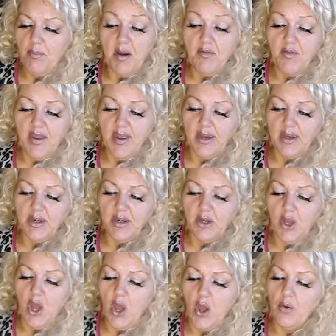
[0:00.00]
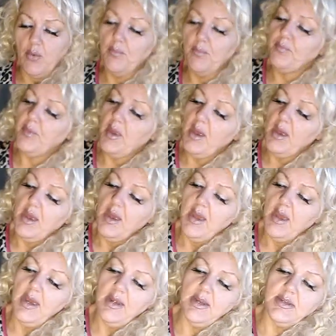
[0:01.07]
by Vegan & Co.
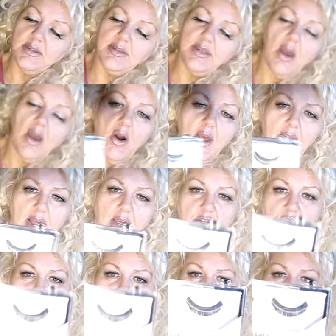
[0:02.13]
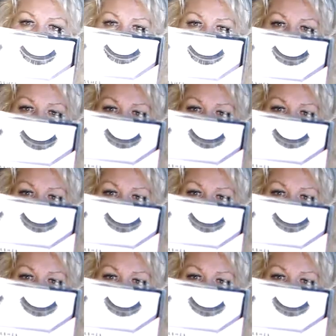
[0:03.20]
And it's the eyelashes.